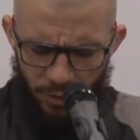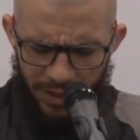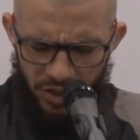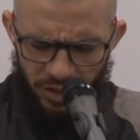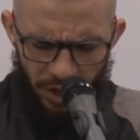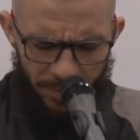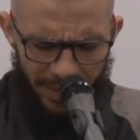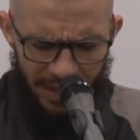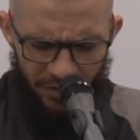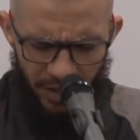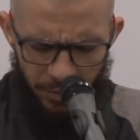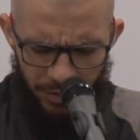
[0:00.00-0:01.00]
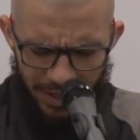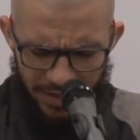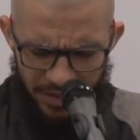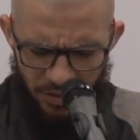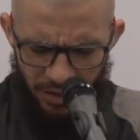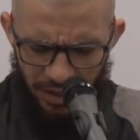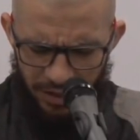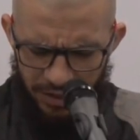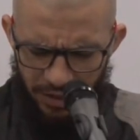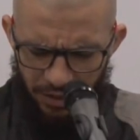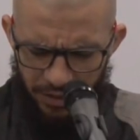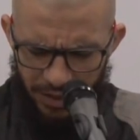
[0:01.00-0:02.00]
You mentioned there are many available lessons on
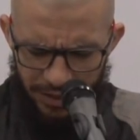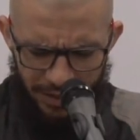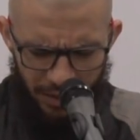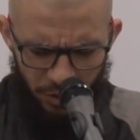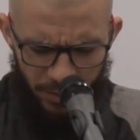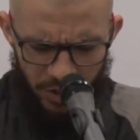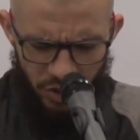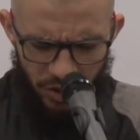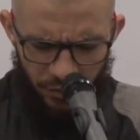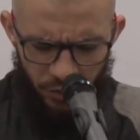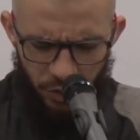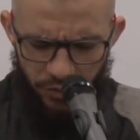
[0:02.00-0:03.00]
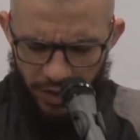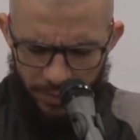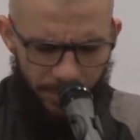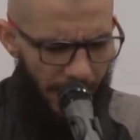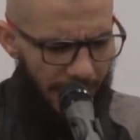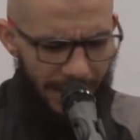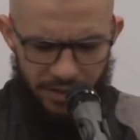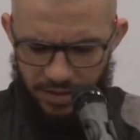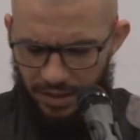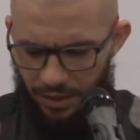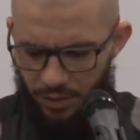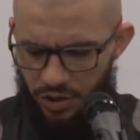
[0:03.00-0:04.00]
Aqidah online. Can you mention a few of them? I
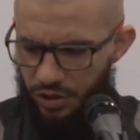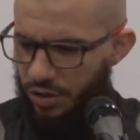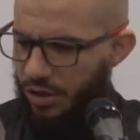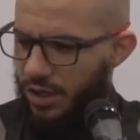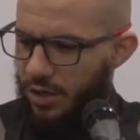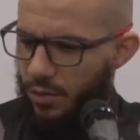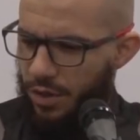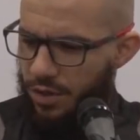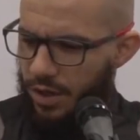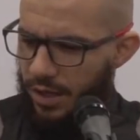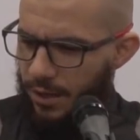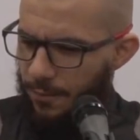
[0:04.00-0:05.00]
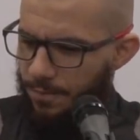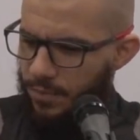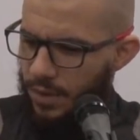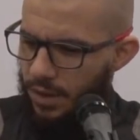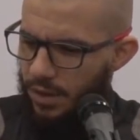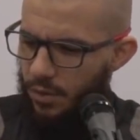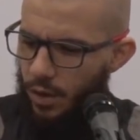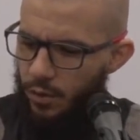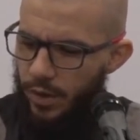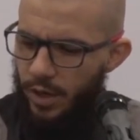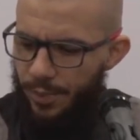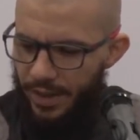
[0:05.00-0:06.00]
answered that question earlier with the
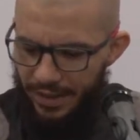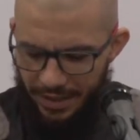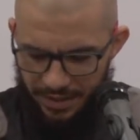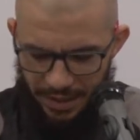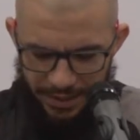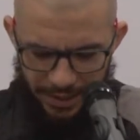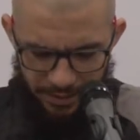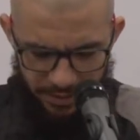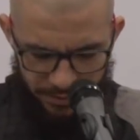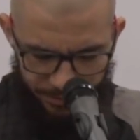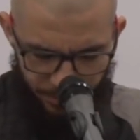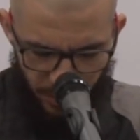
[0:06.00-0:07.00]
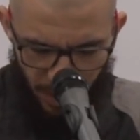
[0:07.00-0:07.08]
onewaytoparadise.net.